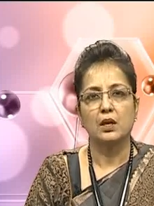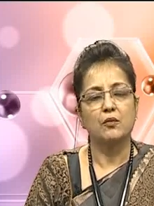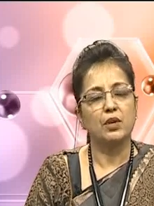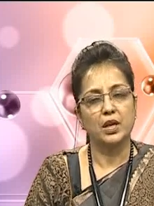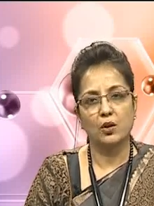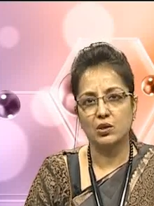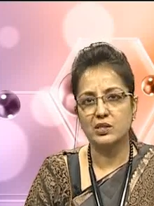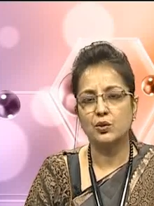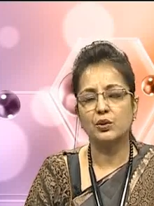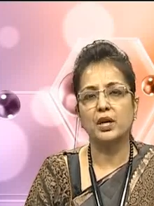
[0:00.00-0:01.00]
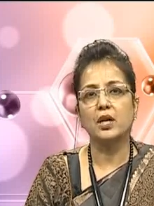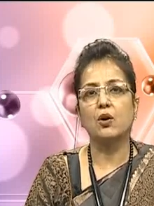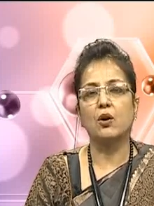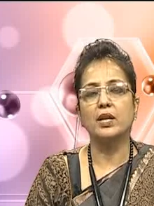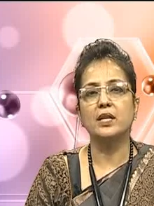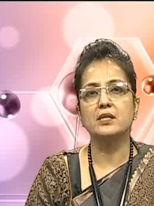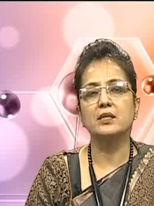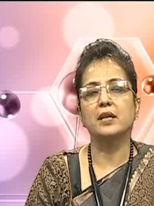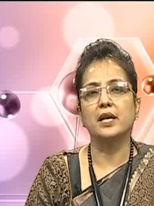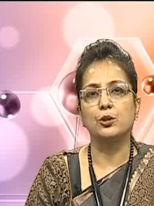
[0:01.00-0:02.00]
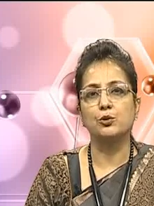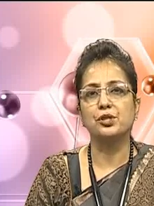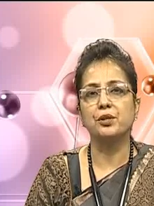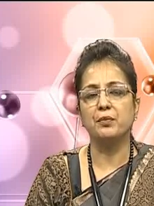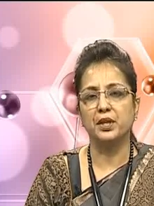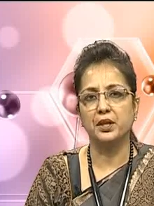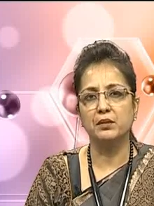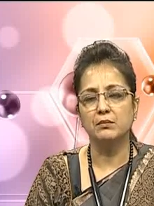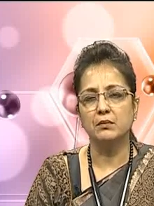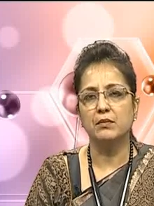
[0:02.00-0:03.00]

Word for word: We can also take oil as the dilution medium,